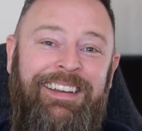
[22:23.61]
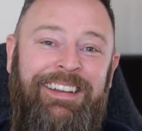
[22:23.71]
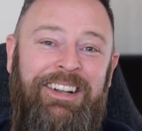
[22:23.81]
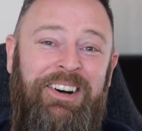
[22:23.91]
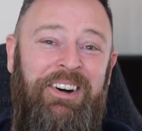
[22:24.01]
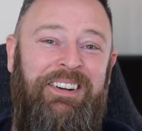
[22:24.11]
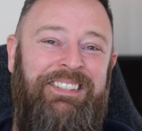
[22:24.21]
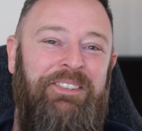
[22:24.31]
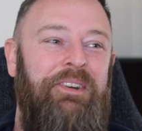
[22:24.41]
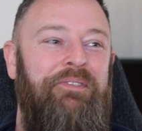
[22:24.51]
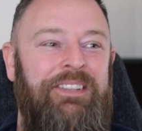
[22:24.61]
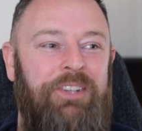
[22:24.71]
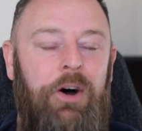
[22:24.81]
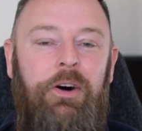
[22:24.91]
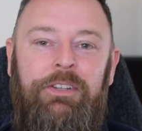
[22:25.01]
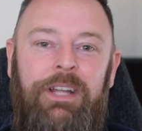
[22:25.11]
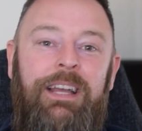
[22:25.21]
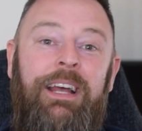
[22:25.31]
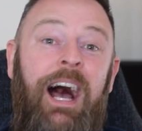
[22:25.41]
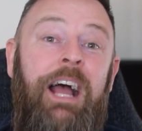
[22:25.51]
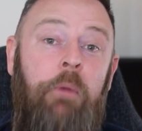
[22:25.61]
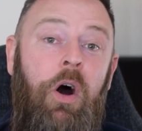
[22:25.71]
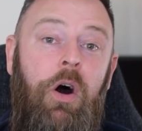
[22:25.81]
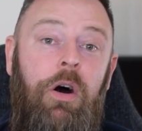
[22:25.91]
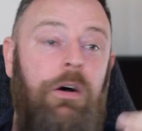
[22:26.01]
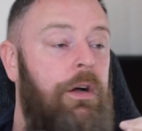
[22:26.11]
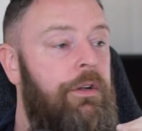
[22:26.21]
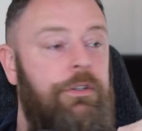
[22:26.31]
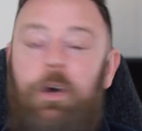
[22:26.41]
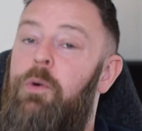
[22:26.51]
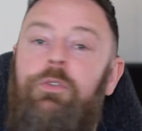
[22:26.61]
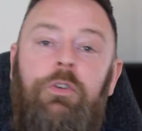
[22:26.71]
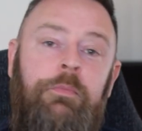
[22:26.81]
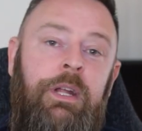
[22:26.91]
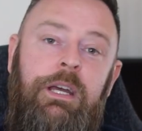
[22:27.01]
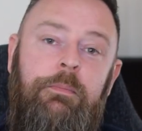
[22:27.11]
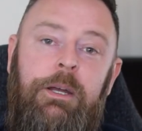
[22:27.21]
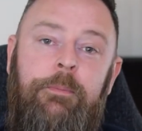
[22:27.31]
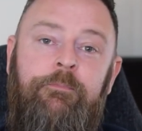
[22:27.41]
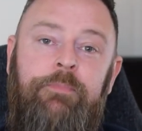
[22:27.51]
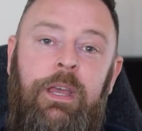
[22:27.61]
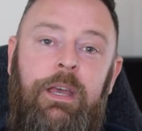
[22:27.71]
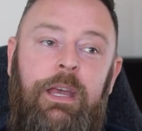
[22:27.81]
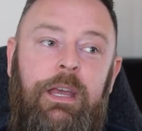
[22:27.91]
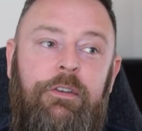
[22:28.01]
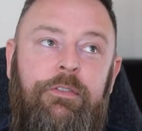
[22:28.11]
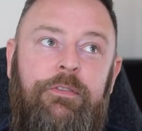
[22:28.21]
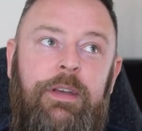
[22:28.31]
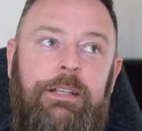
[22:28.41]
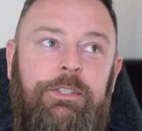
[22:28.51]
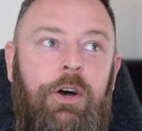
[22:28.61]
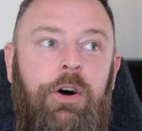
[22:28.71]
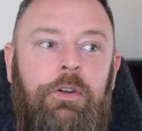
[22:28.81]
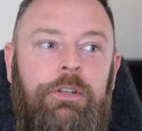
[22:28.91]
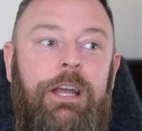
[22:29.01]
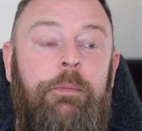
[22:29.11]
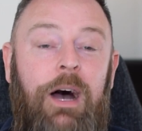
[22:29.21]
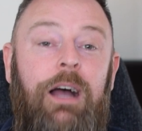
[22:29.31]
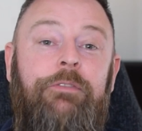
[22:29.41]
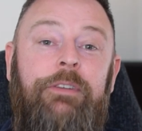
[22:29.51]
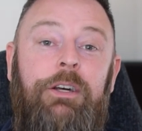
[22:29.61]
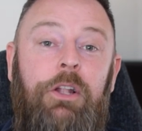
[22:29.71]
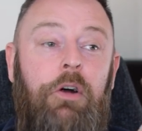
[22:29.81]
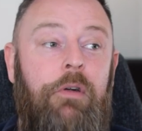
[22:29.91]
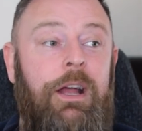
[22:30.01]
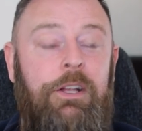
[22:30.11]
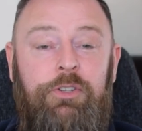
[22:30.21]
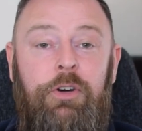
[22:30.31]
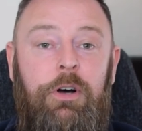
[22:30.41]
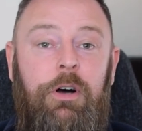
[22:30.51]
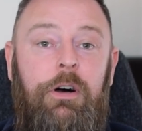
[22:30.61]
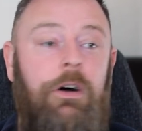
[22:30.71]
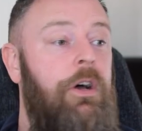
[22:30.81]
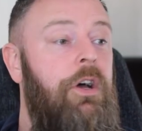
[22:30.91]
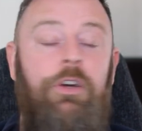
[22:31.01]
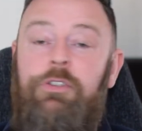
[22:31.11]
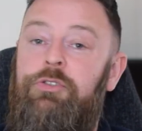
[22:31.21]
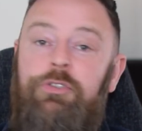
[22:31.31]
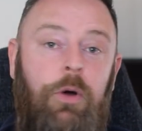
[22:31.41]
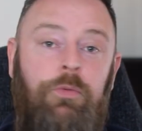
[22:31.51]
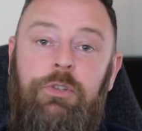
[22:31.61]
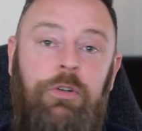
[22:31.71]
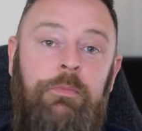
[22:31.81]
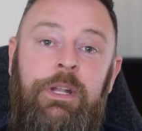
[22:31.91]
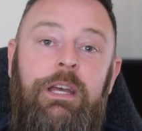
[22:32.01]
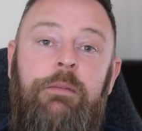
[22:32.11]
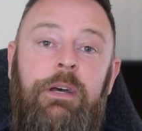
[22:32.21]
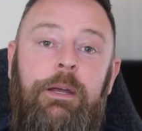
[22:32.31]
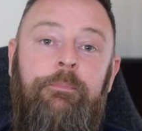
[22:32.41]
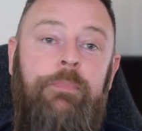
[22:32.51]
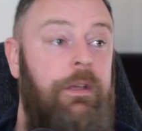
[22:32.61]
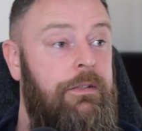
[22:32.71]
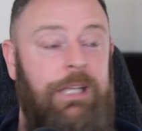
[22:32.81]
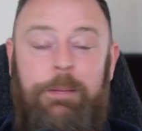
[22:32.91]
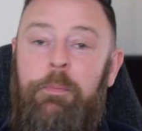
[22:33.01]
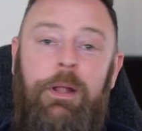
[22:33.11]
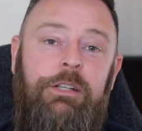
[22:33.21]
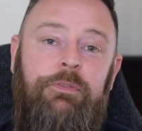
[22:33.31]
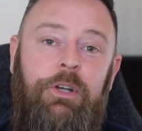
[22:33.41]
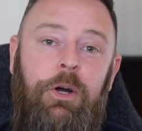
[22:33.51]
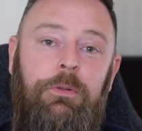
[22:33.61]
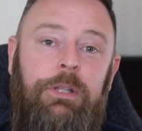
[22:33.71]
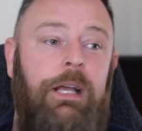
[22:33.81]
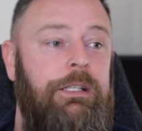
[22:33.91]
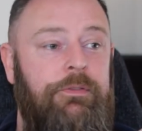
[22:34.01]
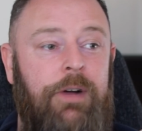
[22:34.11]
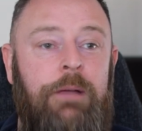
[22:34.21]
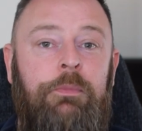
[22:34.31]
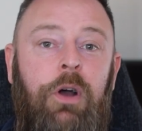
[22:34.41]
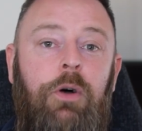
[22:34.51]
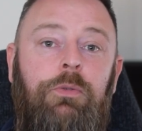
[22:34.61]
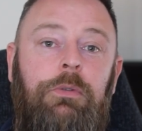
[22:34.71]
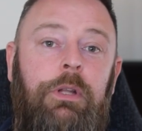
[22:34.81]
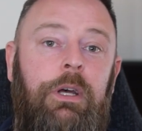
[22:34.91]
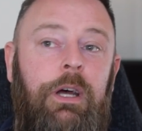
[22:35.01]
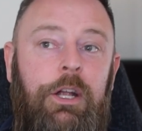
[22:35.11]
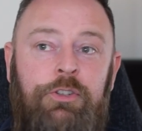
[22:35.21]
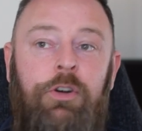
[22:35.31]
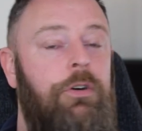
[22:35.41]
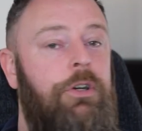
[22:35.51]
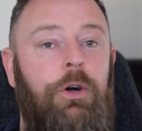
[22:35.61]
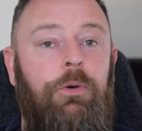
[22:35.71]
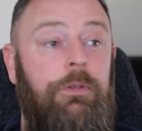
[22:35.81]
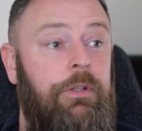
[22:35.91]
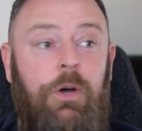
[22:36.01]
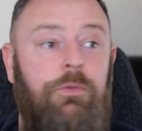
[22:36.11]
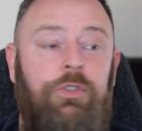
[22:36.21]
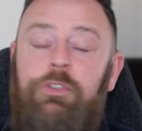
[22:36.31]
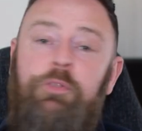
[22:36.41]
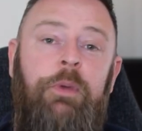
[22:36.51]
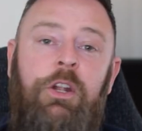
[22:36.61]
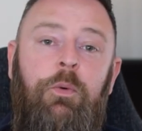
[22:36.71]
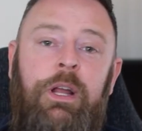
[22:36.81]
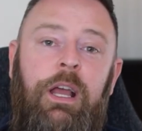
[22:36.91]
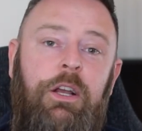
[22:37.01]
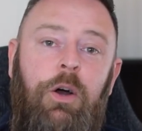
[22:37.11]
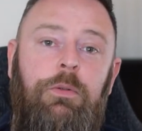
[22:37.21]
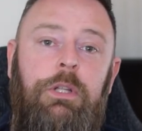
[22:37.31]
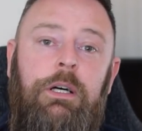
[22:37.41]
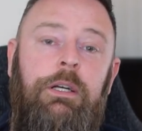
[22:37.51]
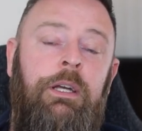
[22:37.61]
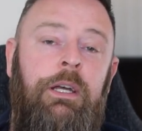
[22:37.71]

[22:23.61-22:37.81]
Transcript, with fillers: You know, so if it's a hot day and I'm hot, don't come near me. If it's a hot day but I feel all right and you're hot, don't come near me. Same applies for cold days. If I'm cold and you're cold, don't touch me. I don't want to get colder.